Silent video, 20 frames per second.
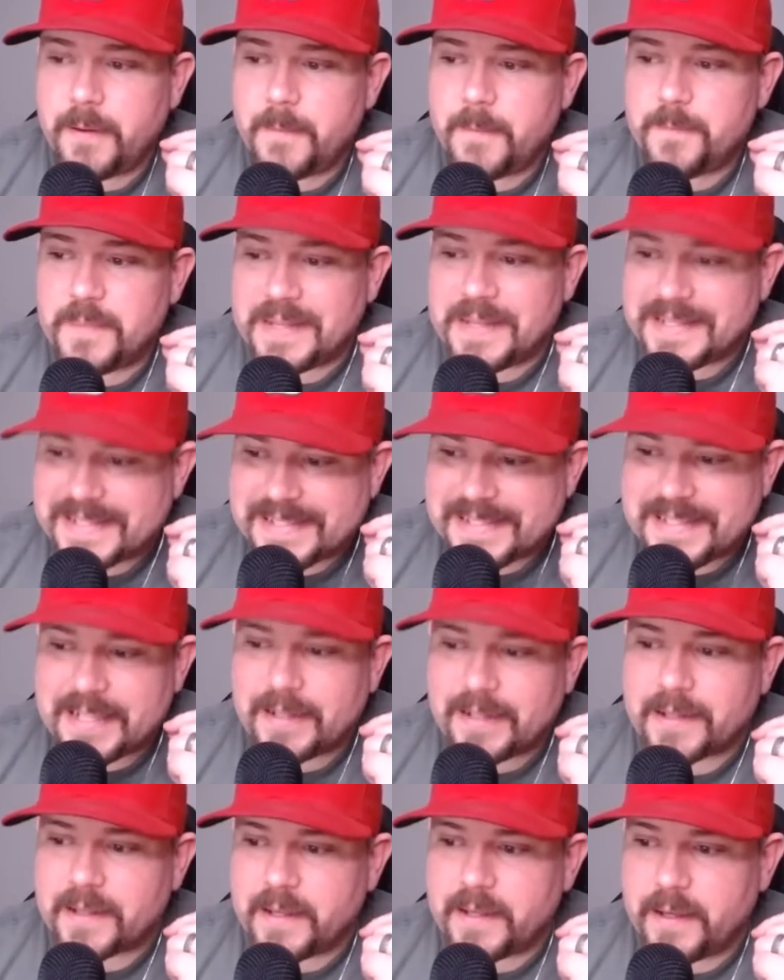He's
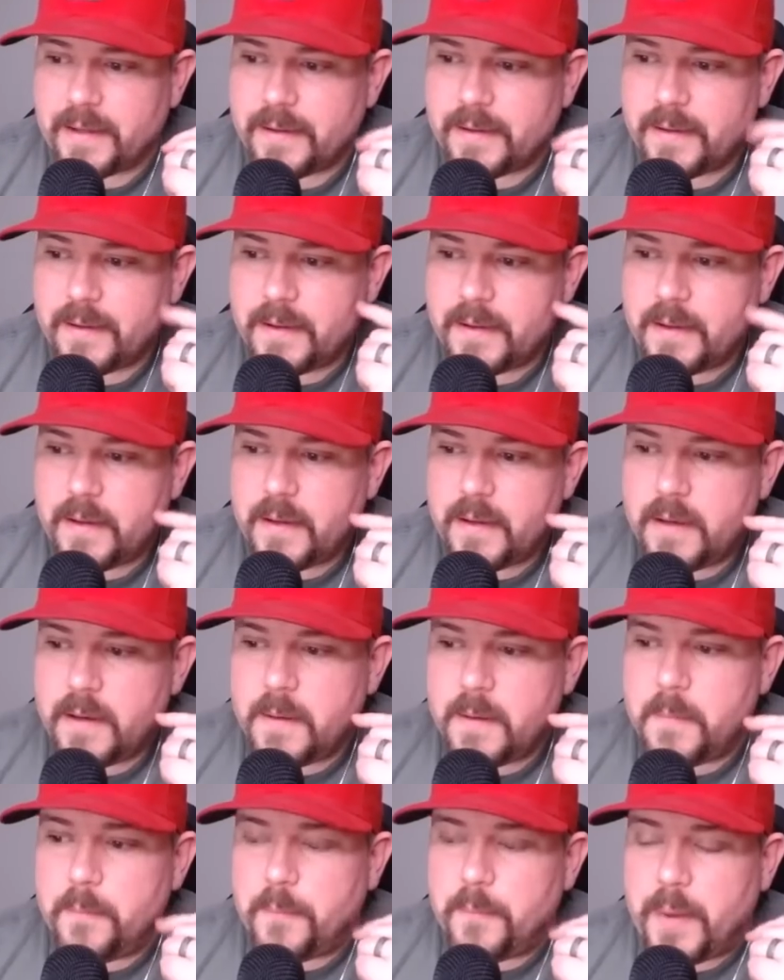still a kid.
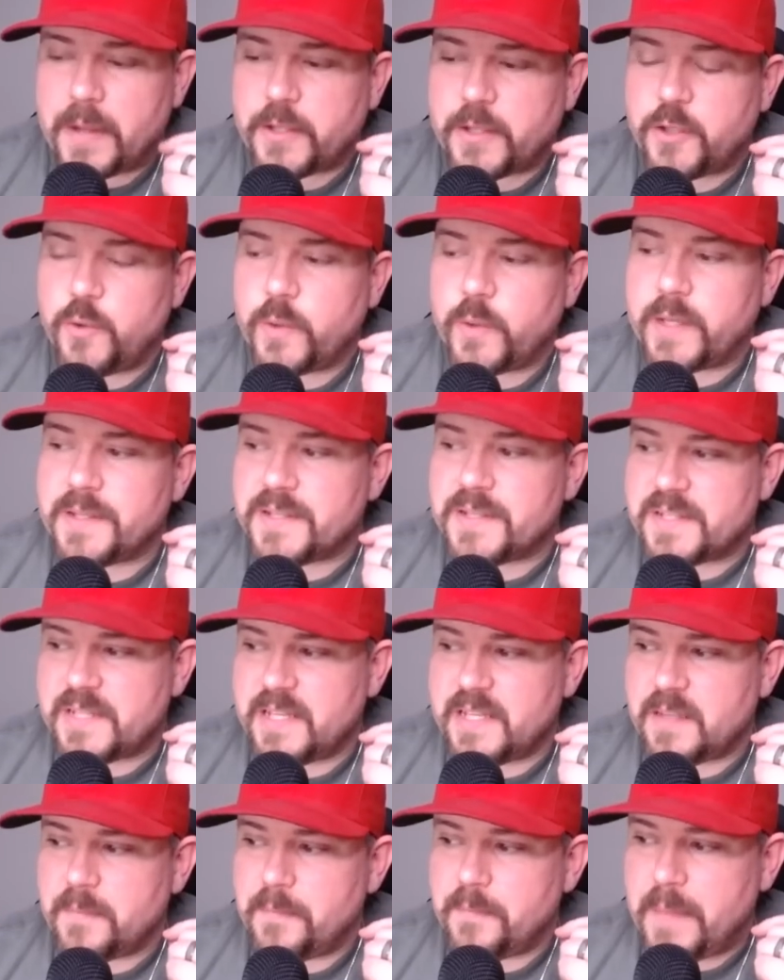But you can
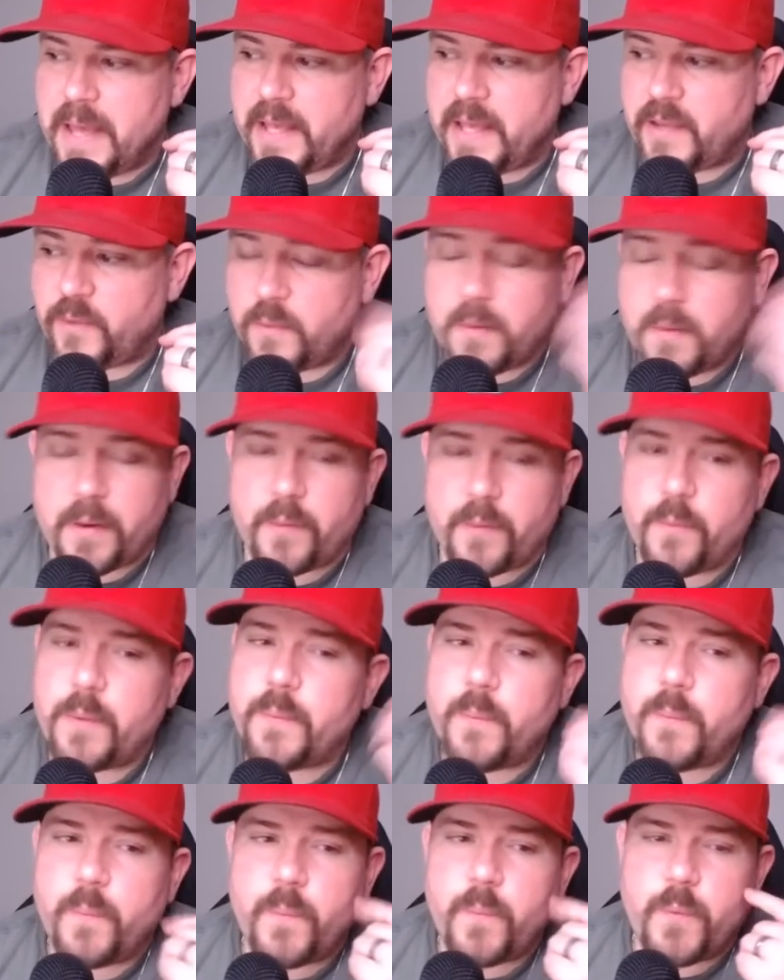see them make
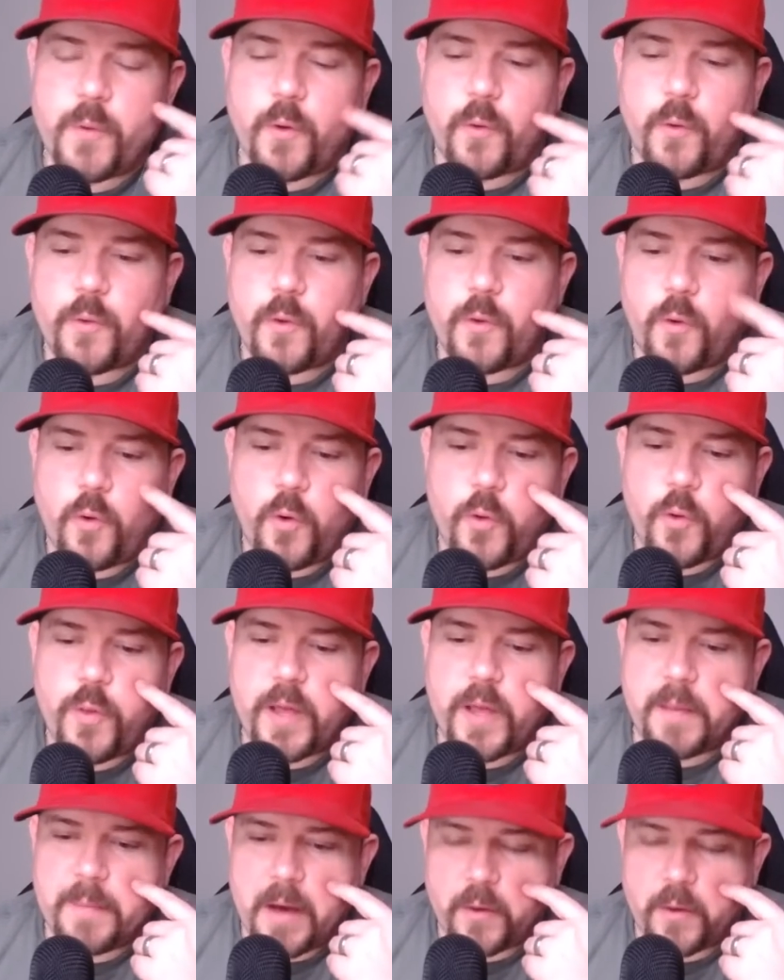the whole
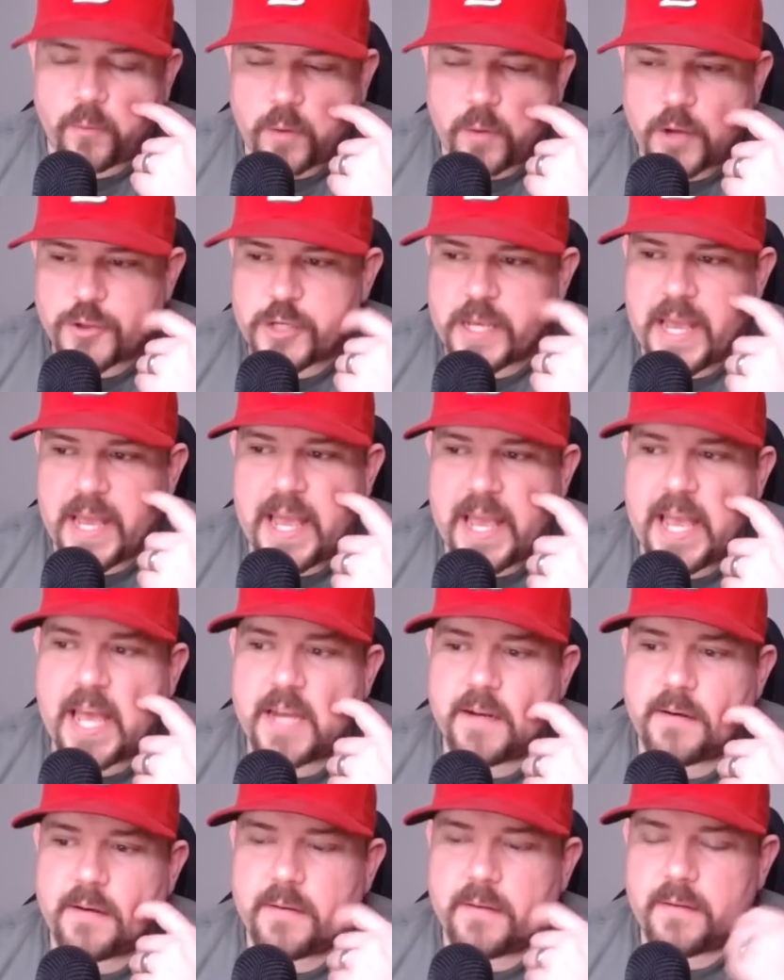thing about rushing
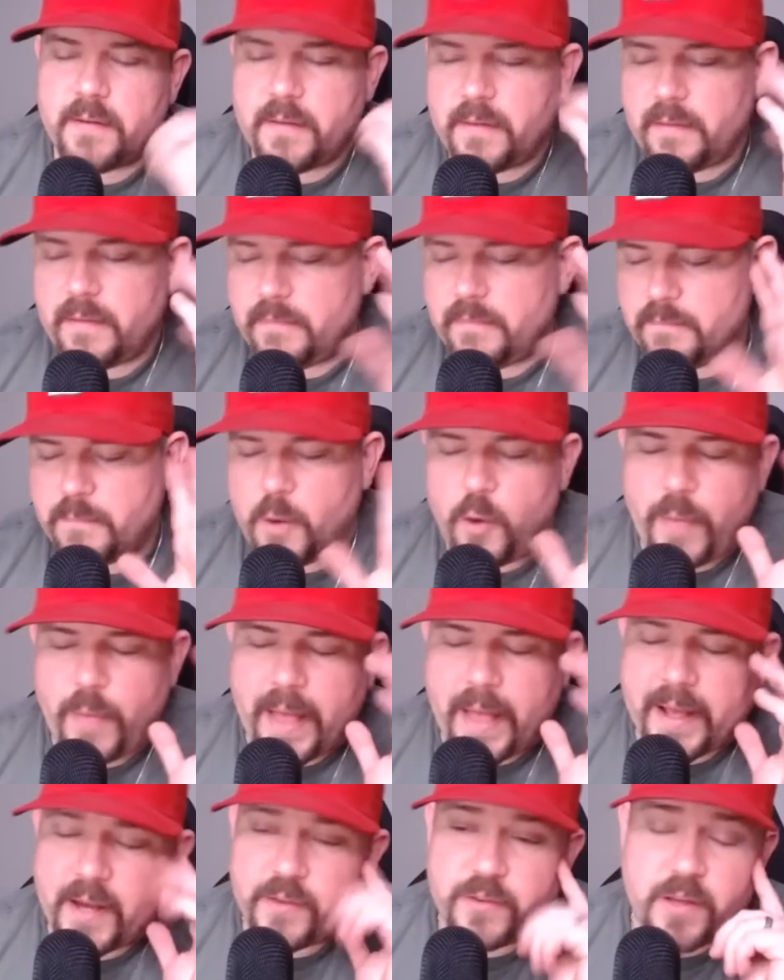Ant and all
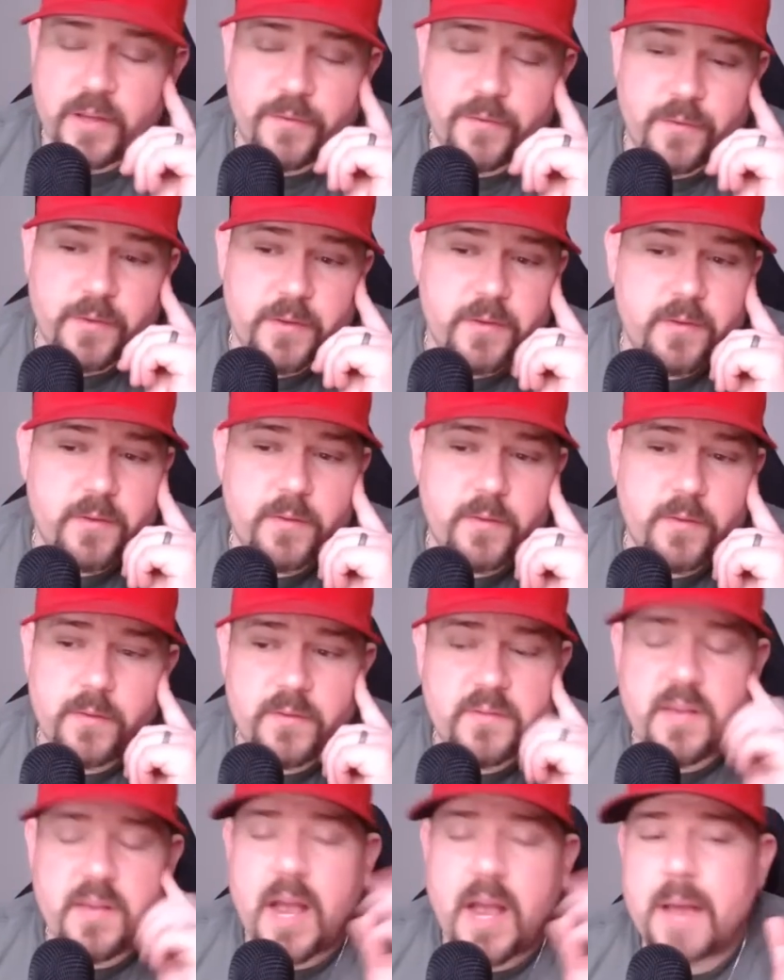that kind of stuff.
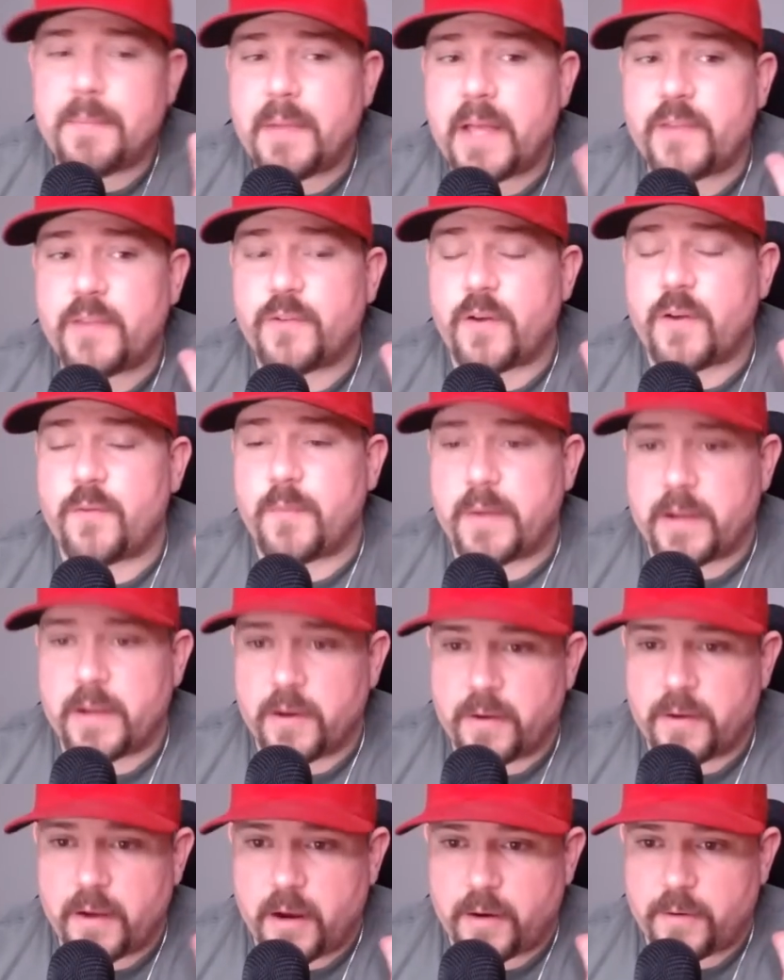Timelines for everybody
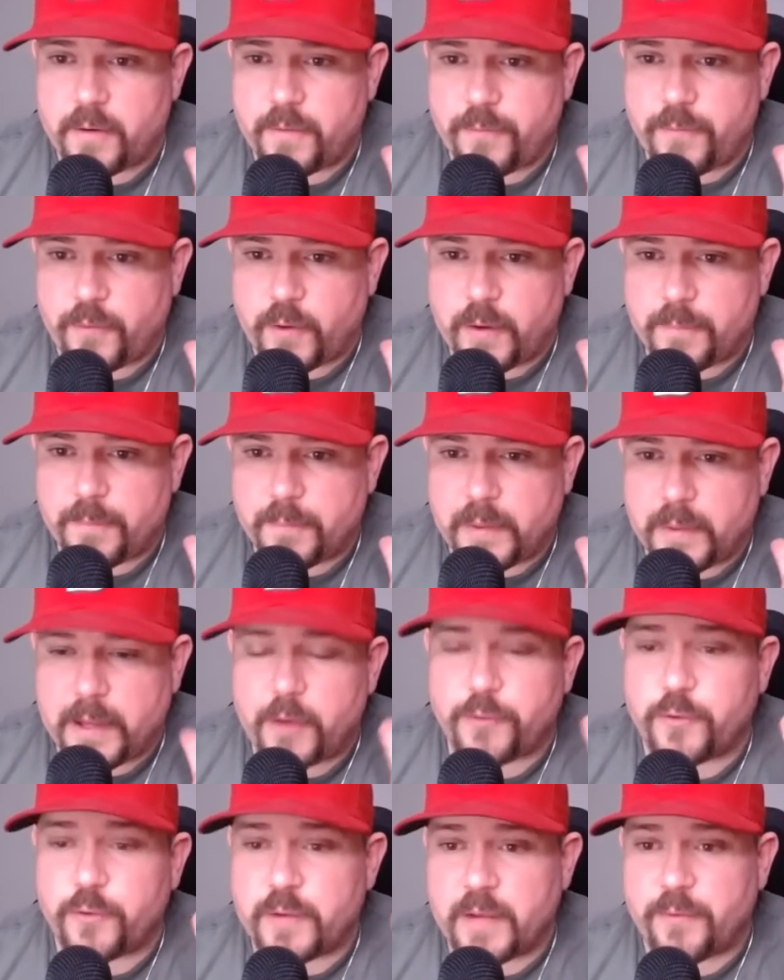or for
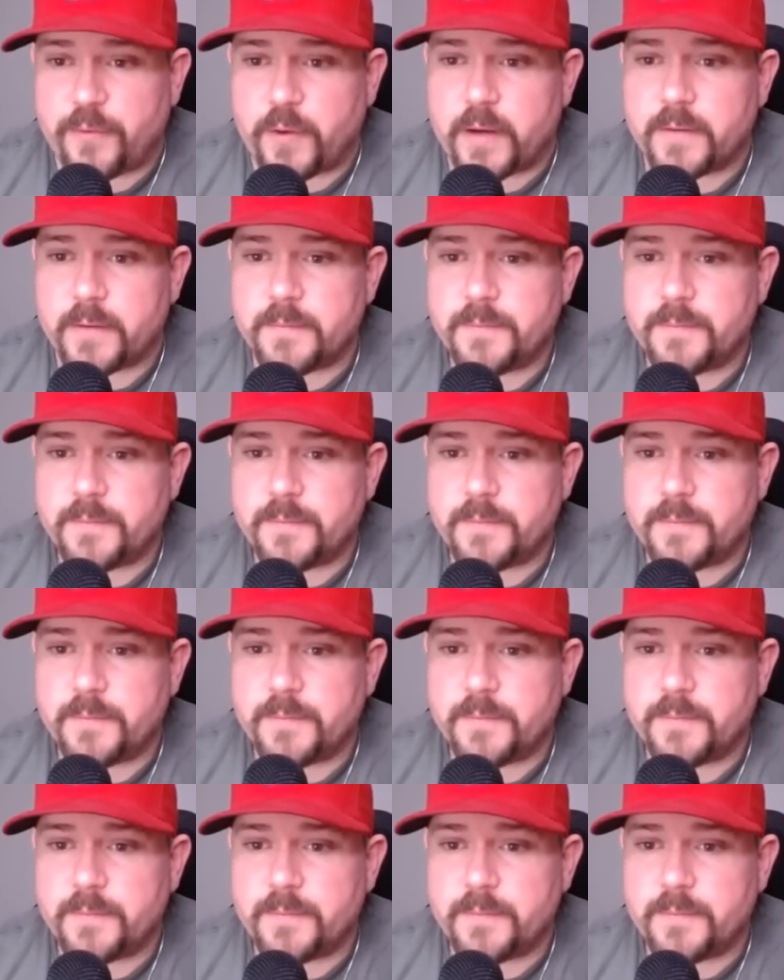players are different.